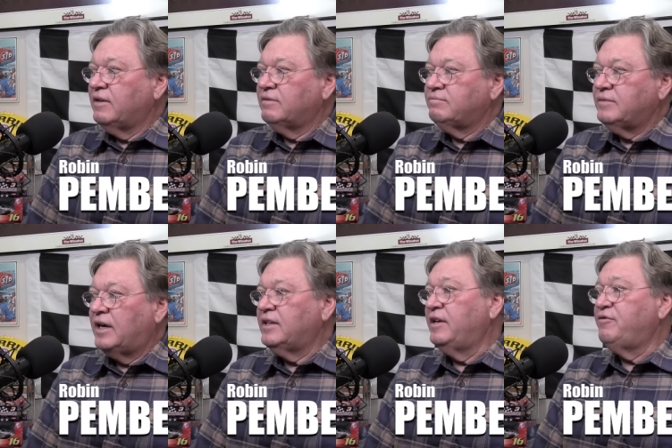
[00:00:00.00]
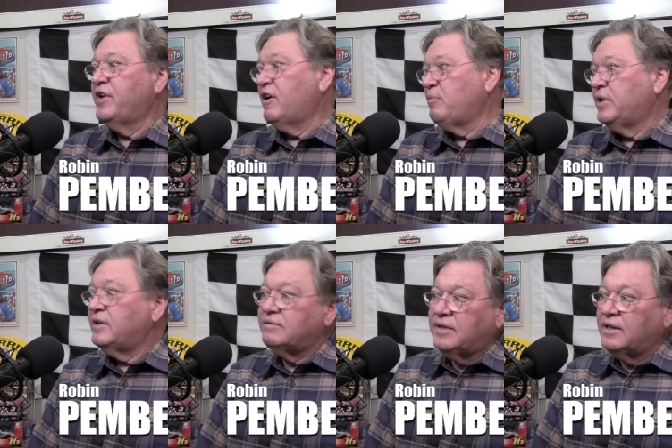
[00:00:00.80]
you know, I live there,
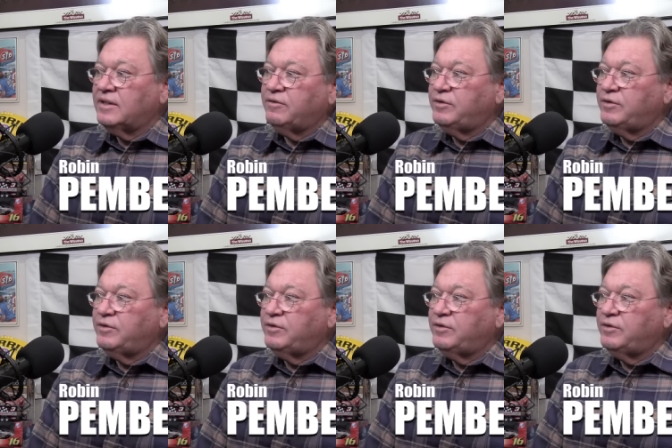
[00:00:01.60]
but I